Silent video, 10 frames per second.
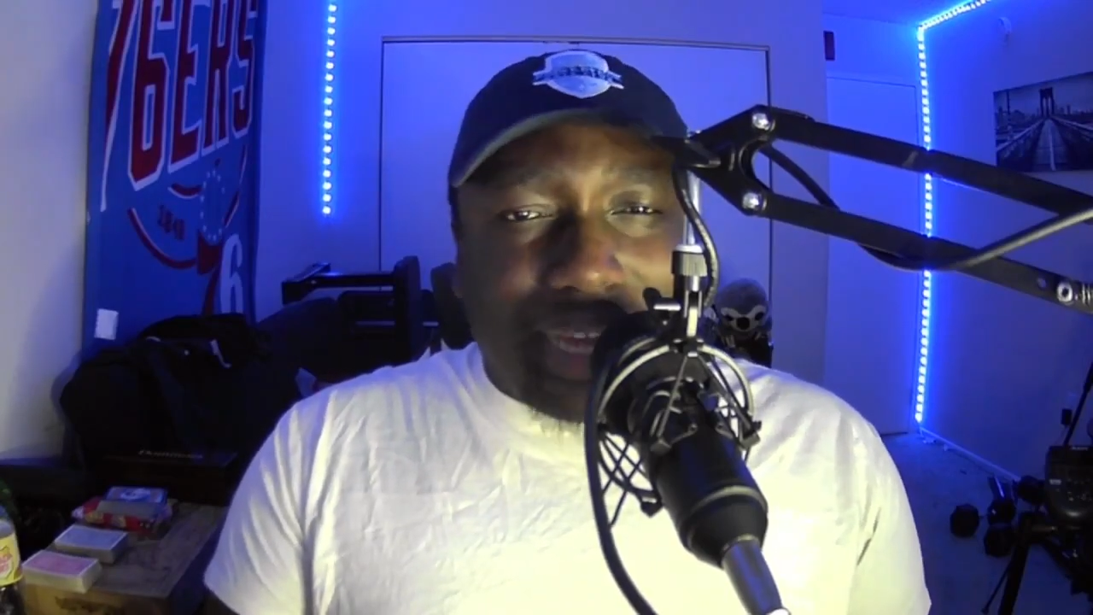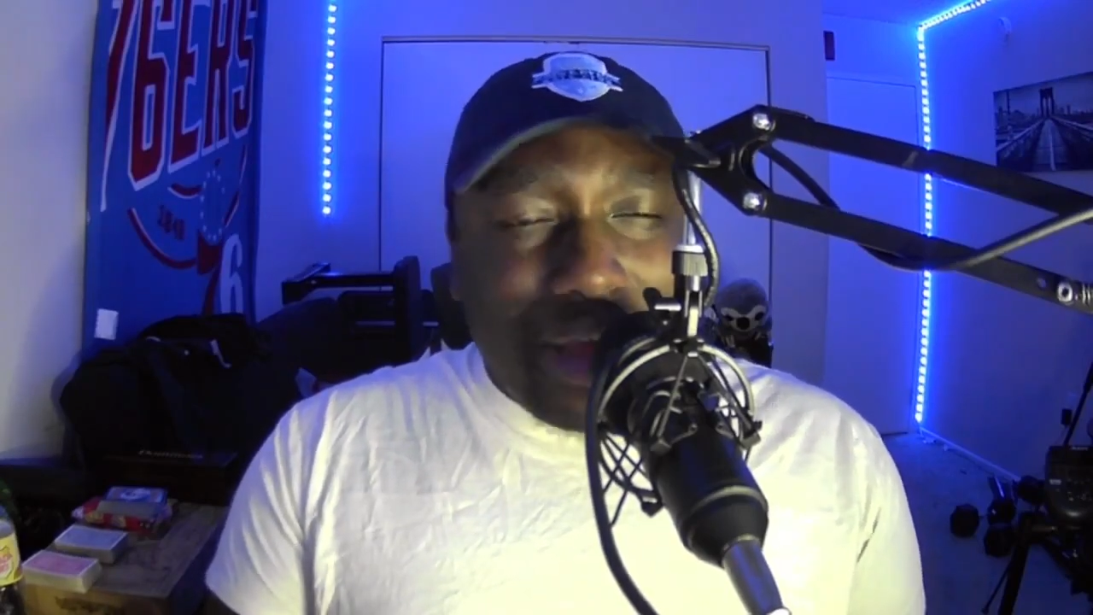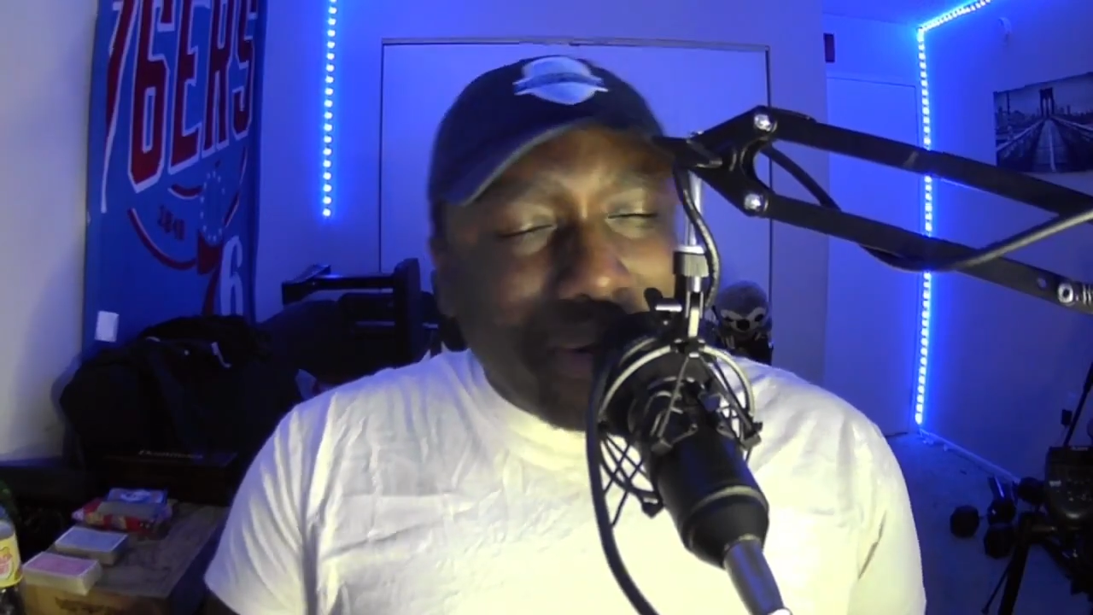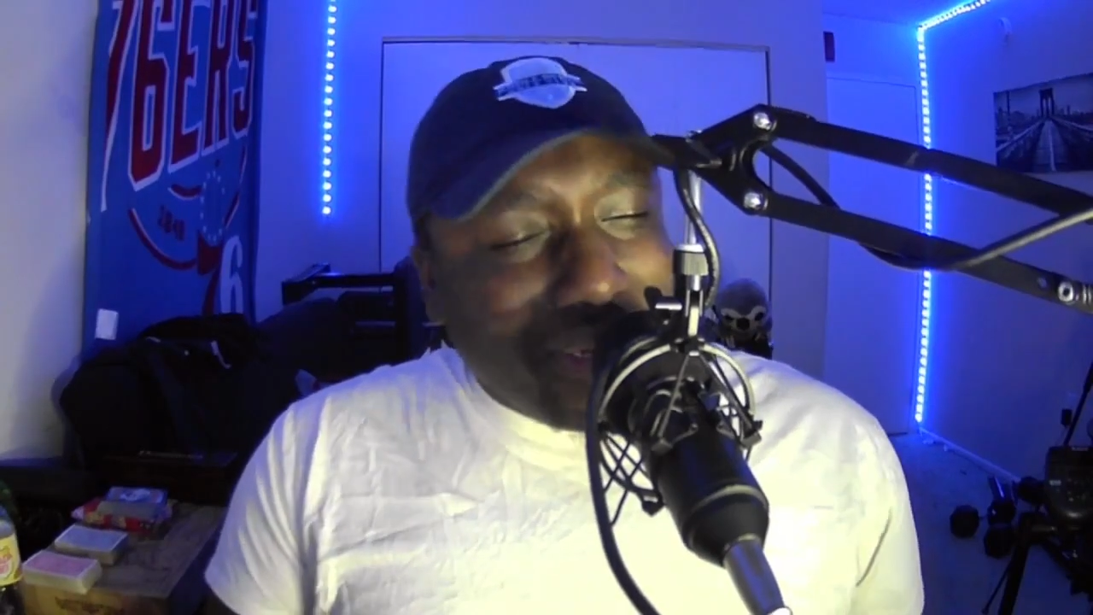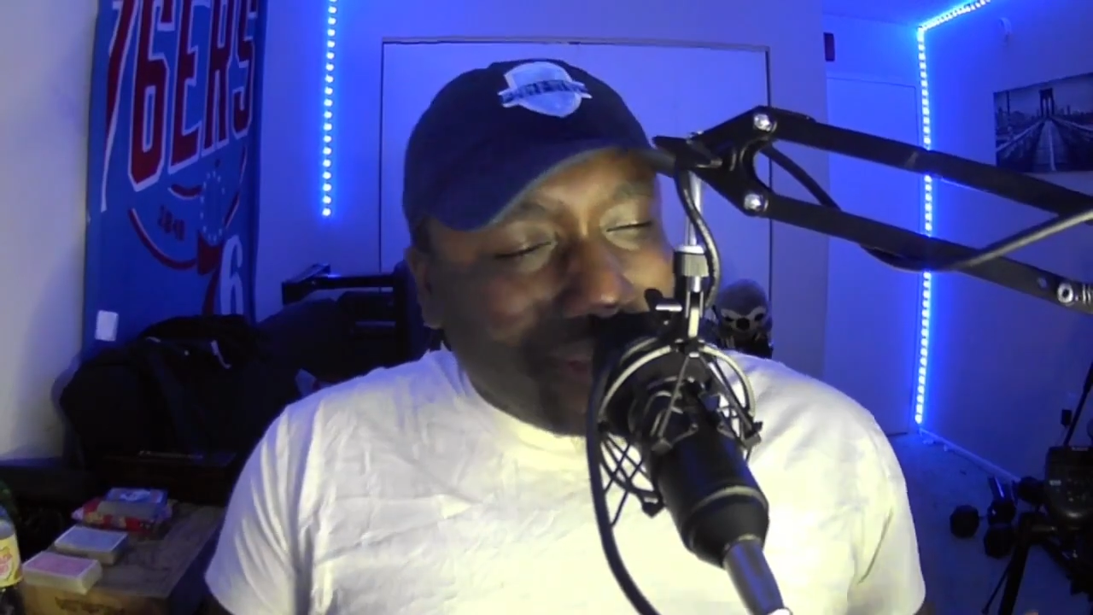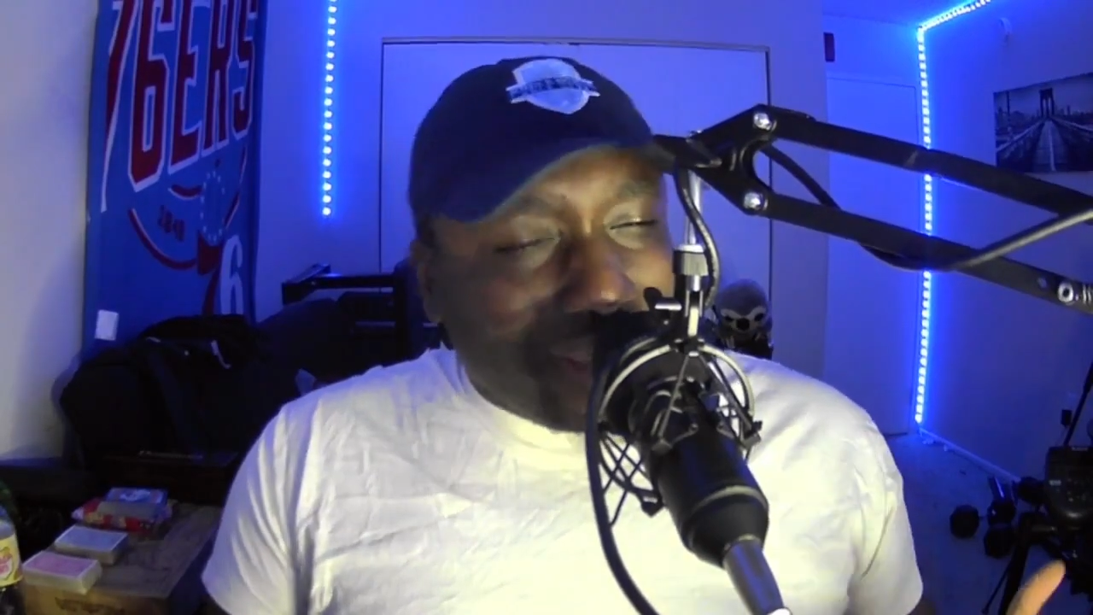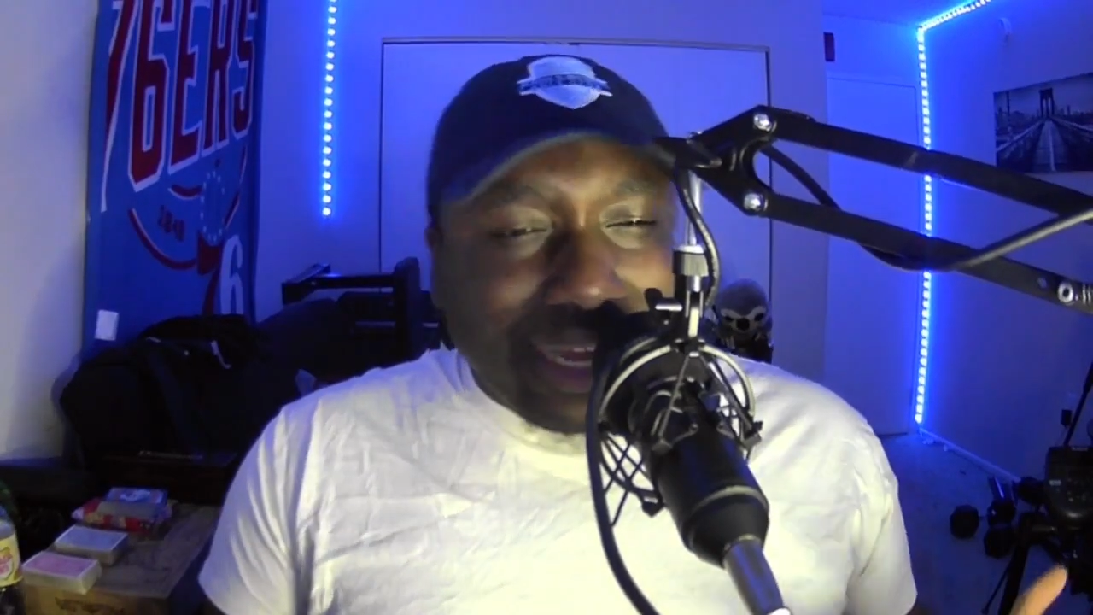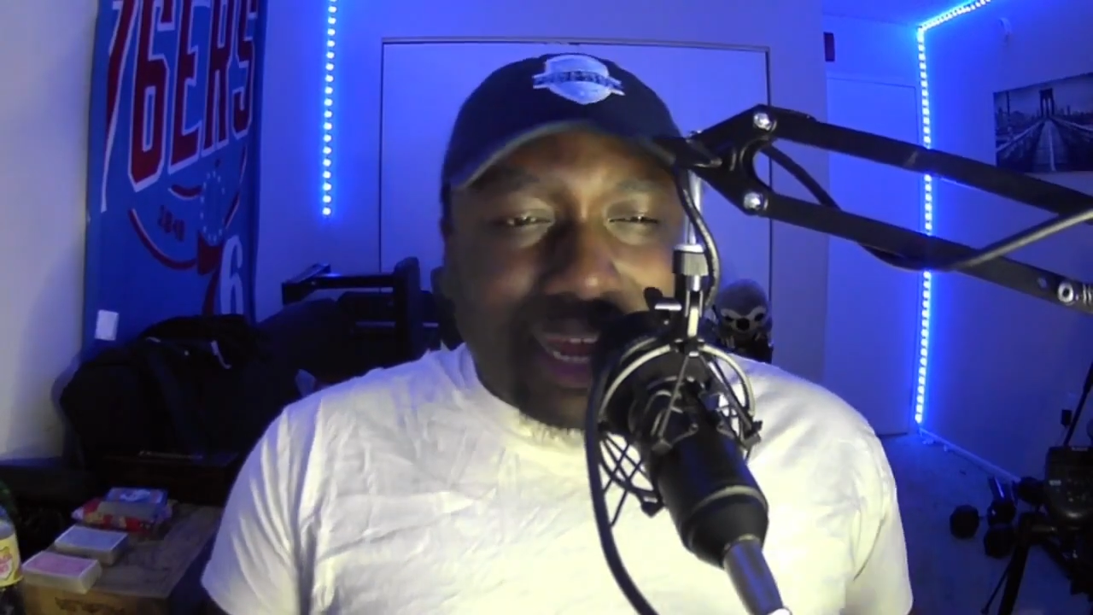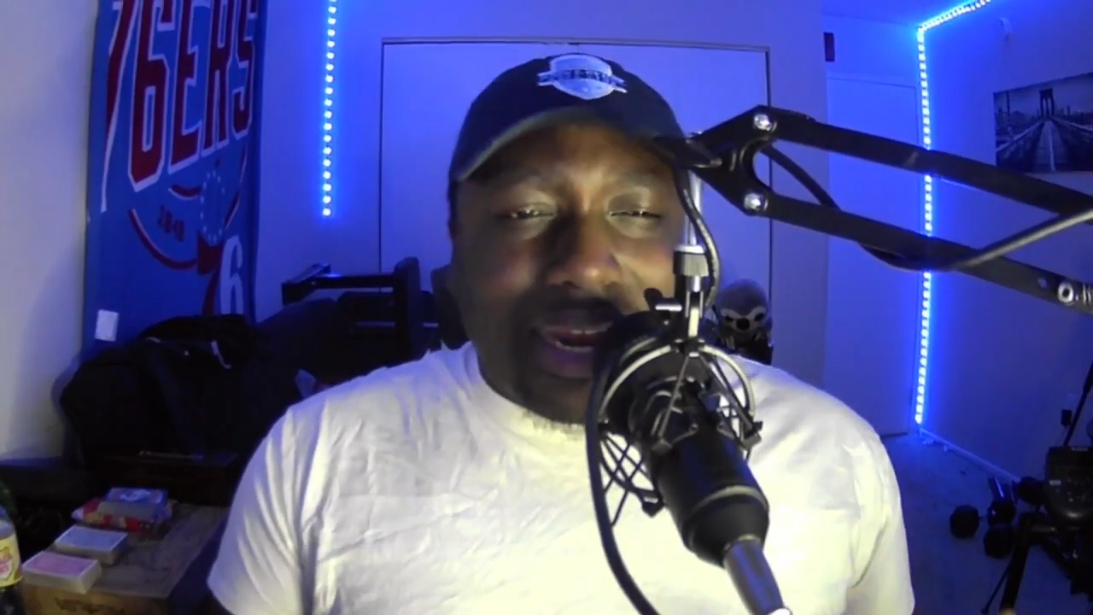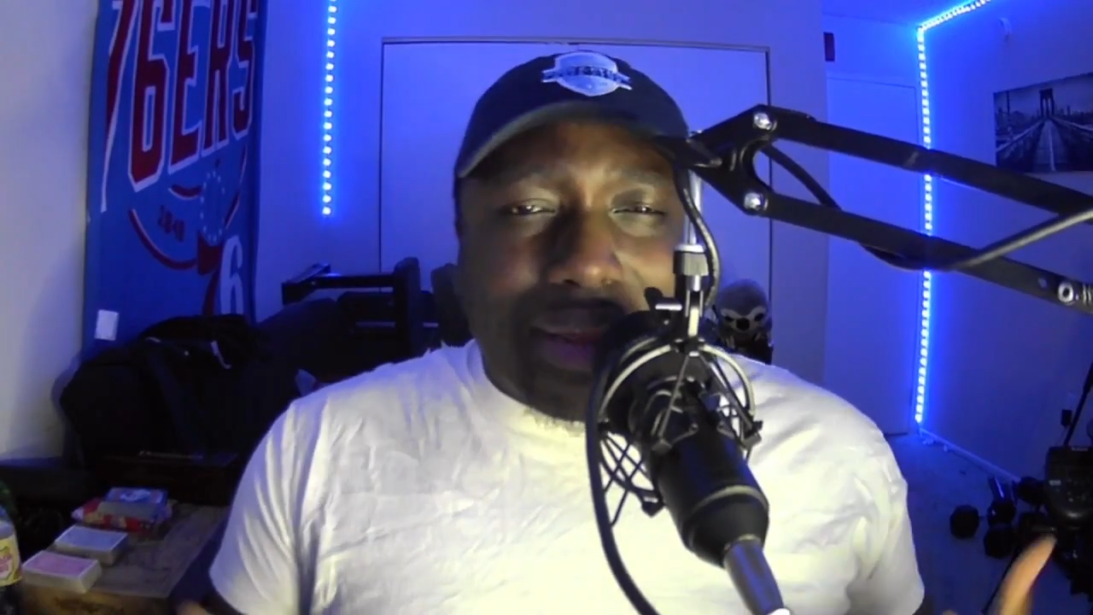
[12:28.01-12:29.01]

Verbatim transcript: I don't understand how